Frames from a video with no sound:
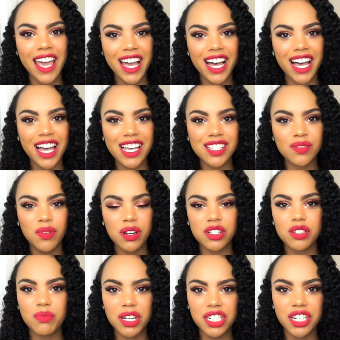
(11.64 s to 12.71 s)
guys, welcome
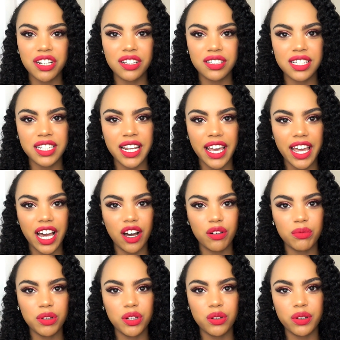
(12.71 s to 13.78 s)
to my channel. Today I'll
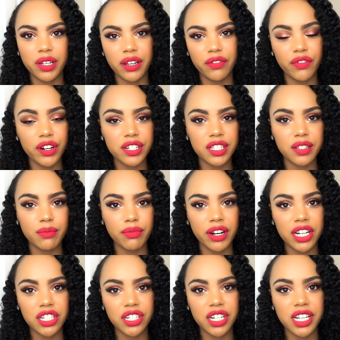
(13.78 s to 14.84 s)
be doing a first
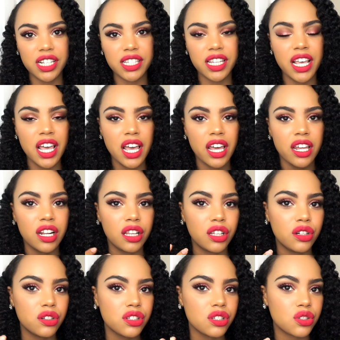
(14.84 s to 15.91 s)
impressions, my
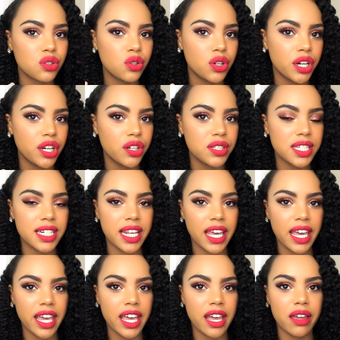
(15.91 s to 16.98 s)
little tutorial
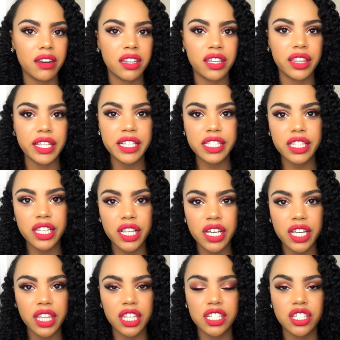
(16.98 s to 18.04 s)
today. I did this
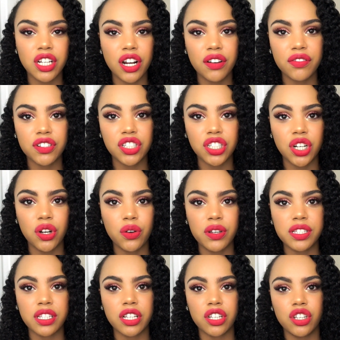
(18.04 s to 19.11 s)
look. The star of the show
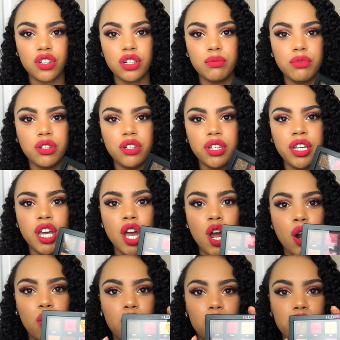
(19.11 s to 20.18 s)
is the Huda Beauty
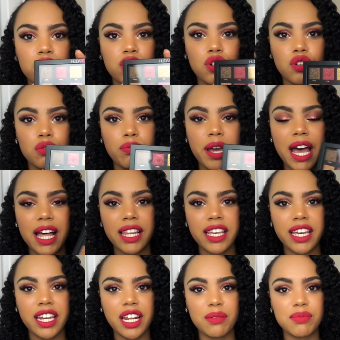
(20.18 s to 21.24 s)
Rose Gold
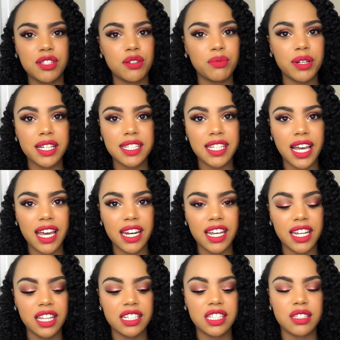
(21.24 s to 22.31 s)
palette. I'm super
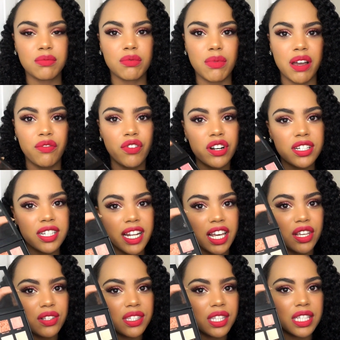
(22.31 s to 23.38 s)
excited. This is my first day
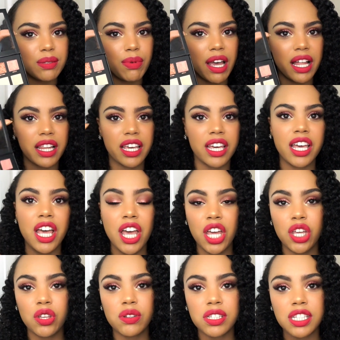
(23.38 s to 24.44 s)
using this palette.
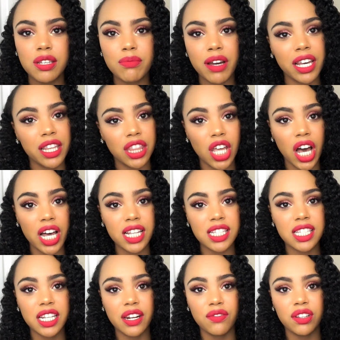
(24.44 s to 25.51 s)
You'll see my
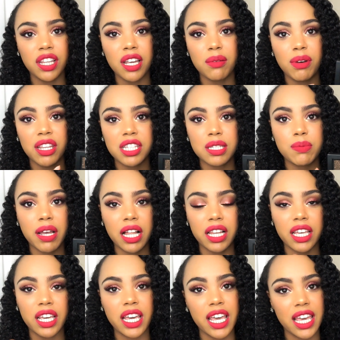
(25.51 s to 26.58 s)
thoughts and everything about this
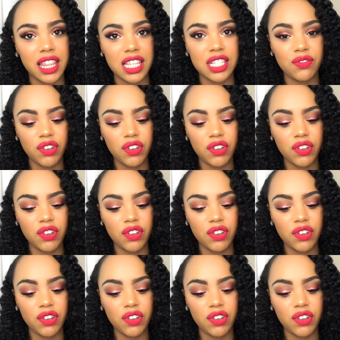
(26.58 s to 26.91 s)
palette in this